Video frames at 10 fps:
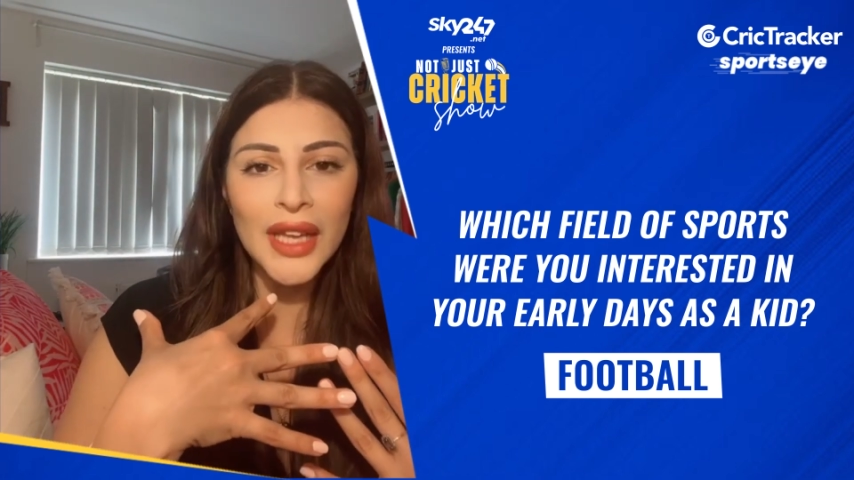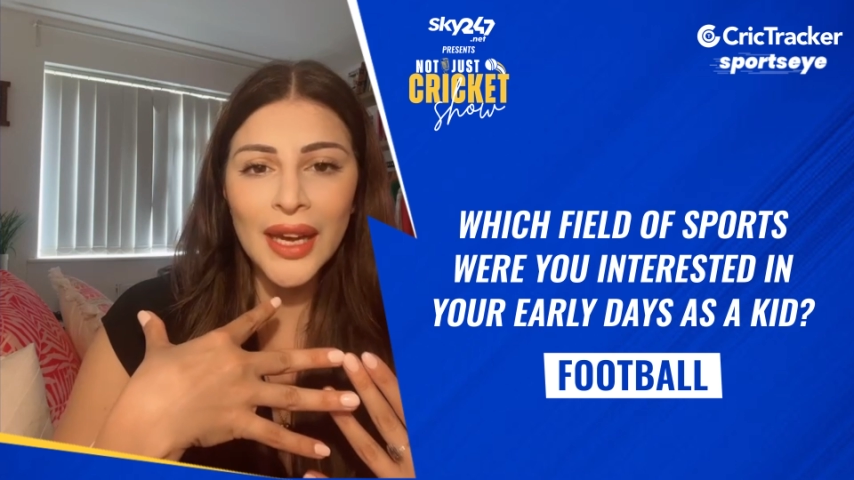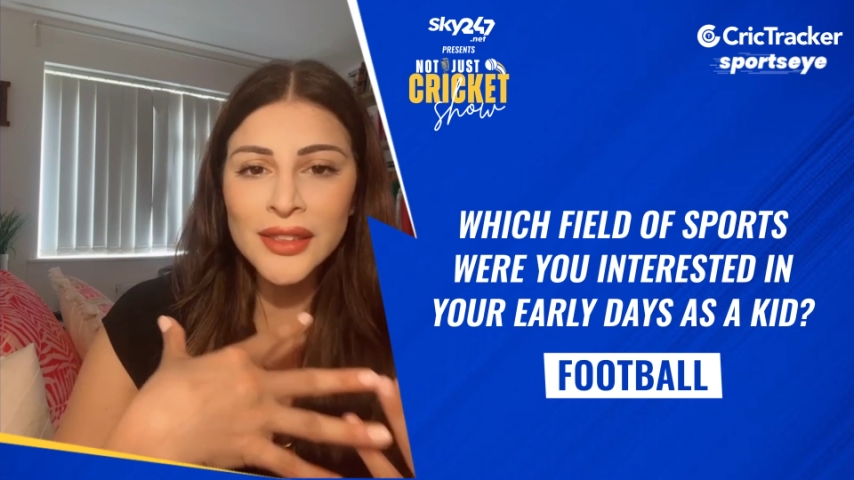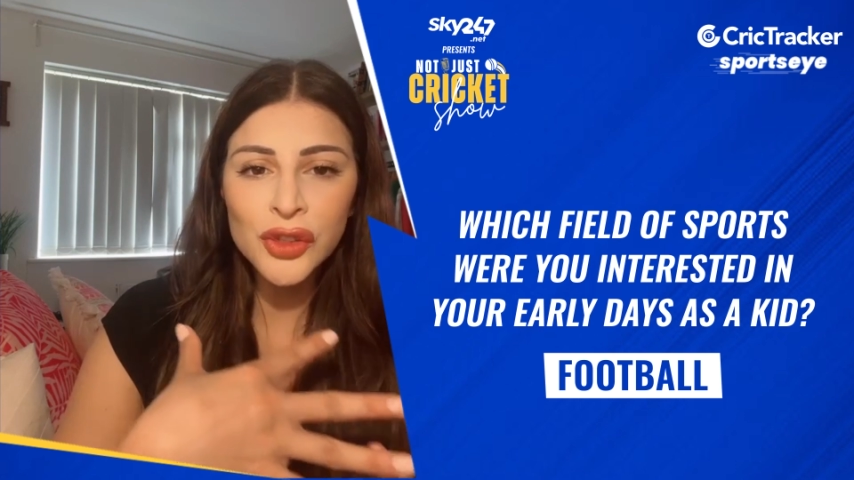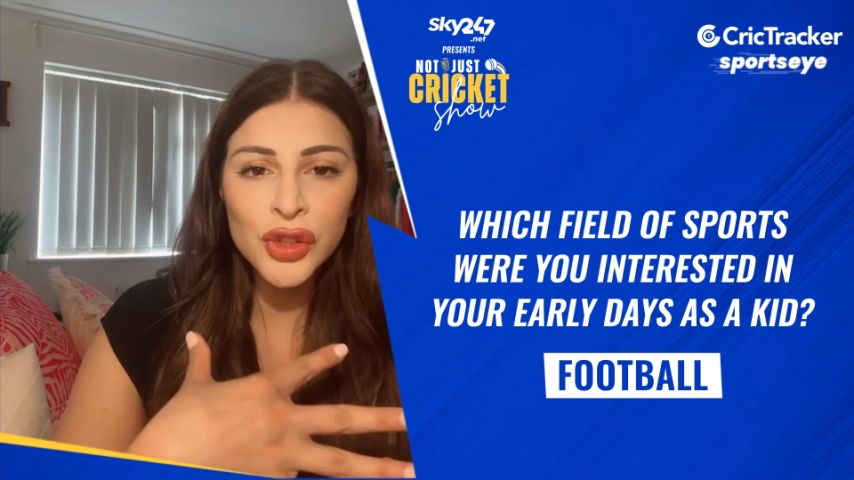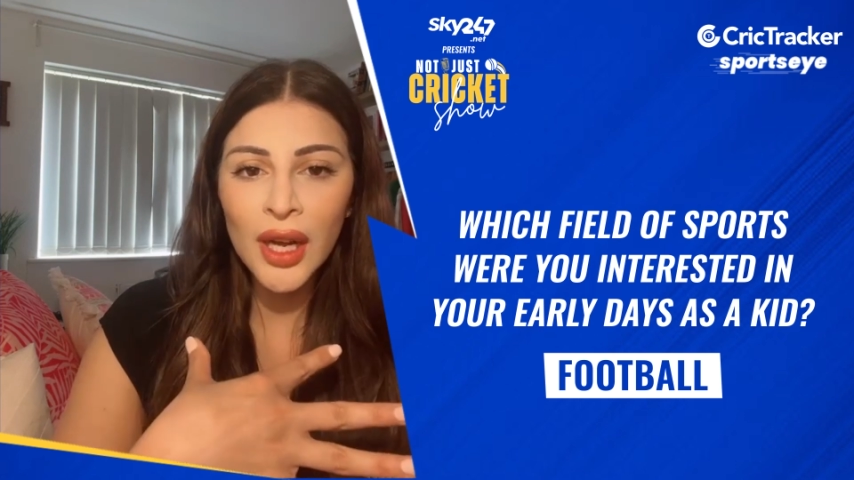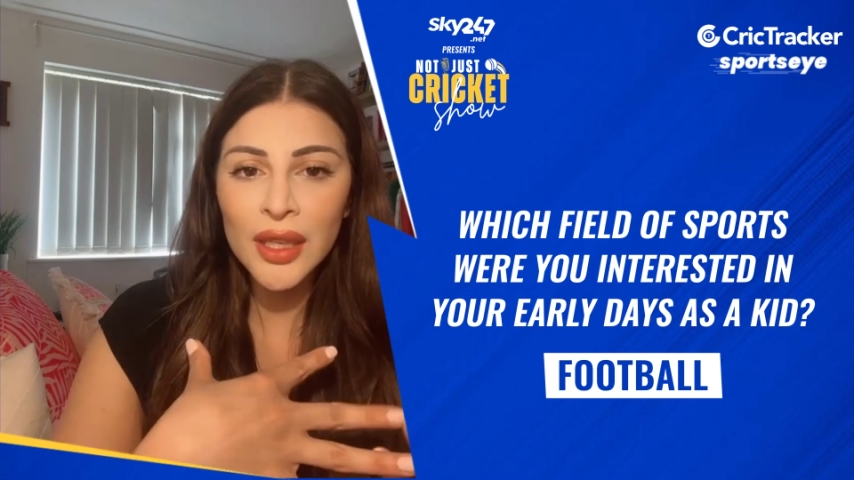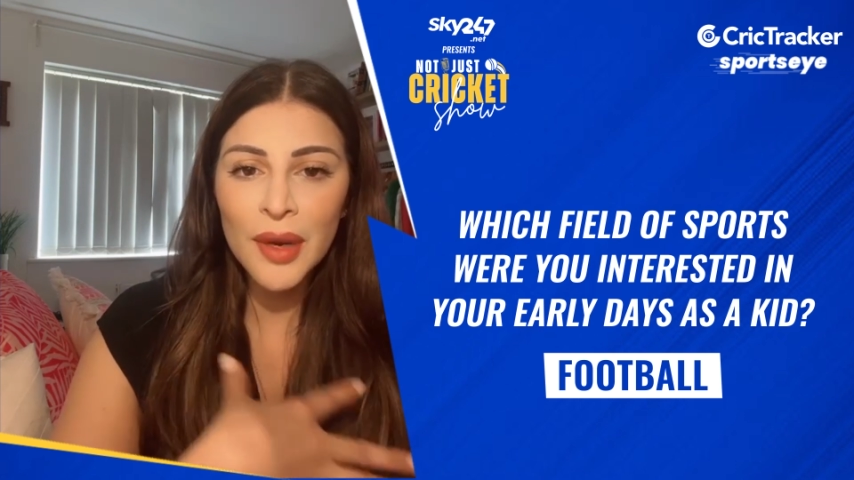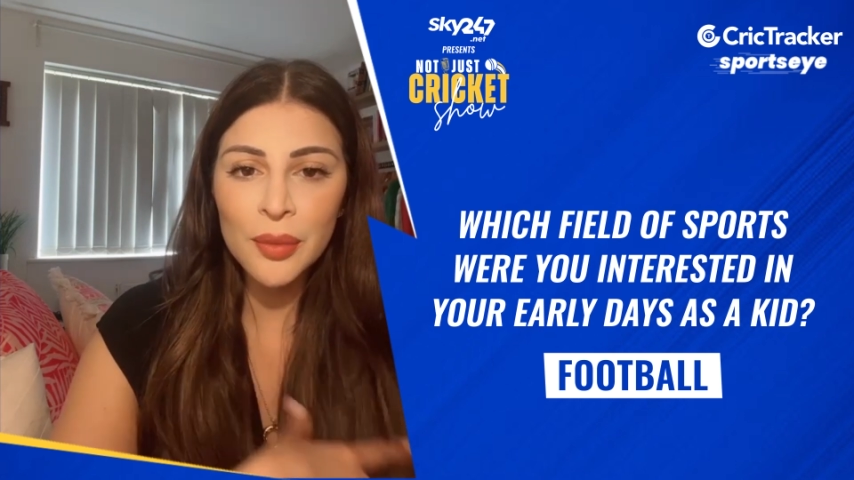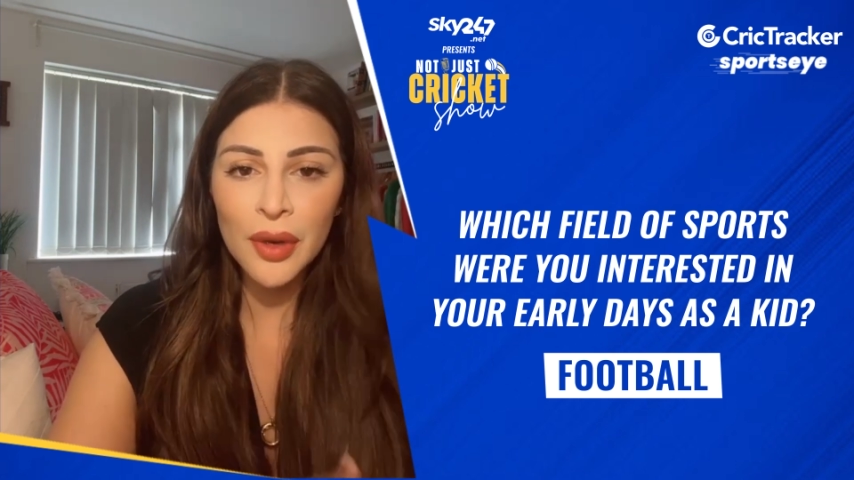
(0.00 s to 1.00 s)
as a
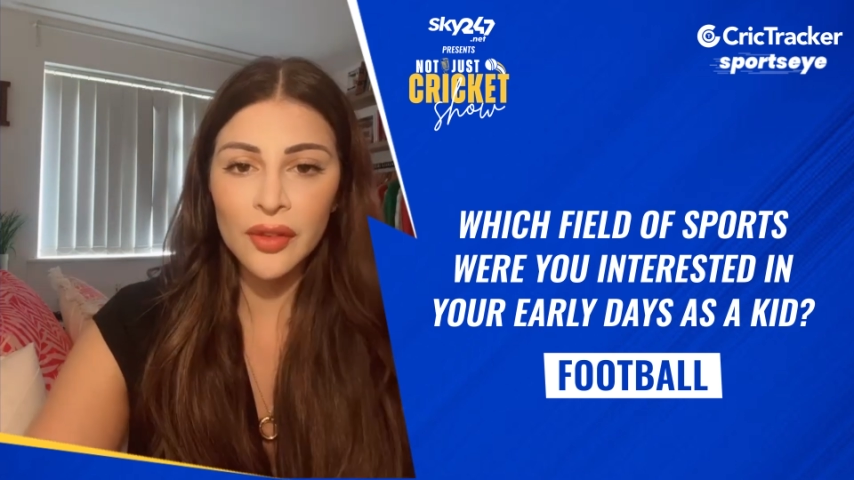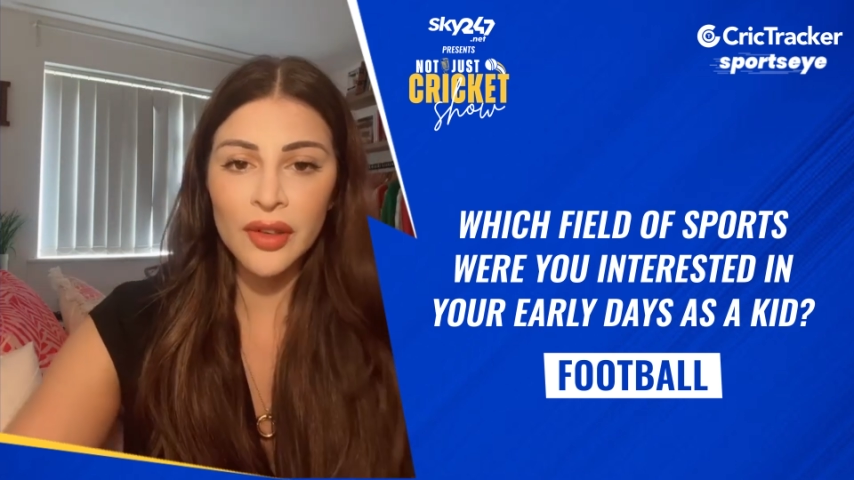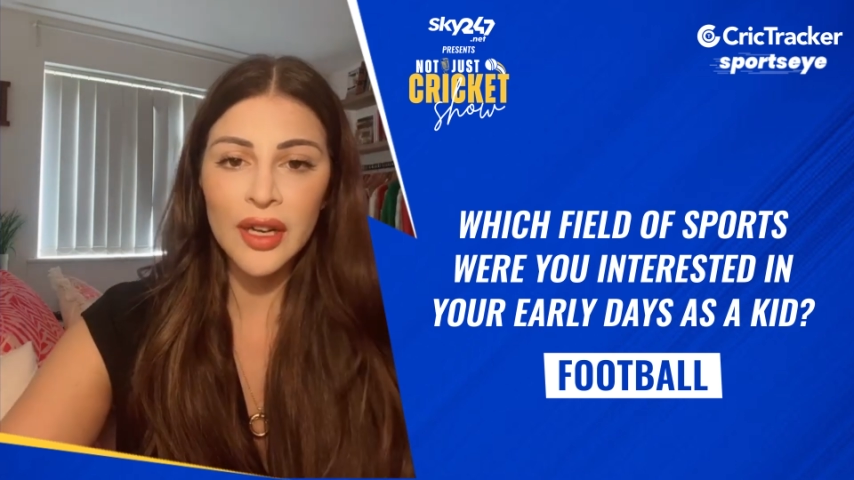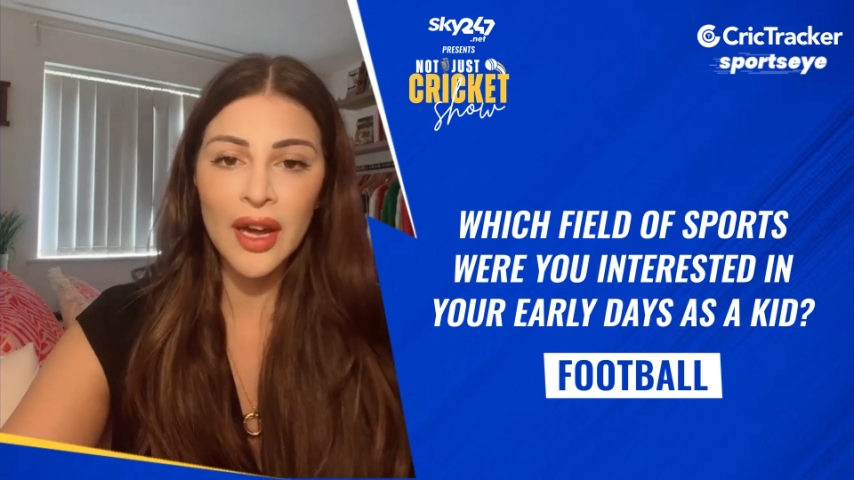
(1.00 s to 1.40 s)
child my brother and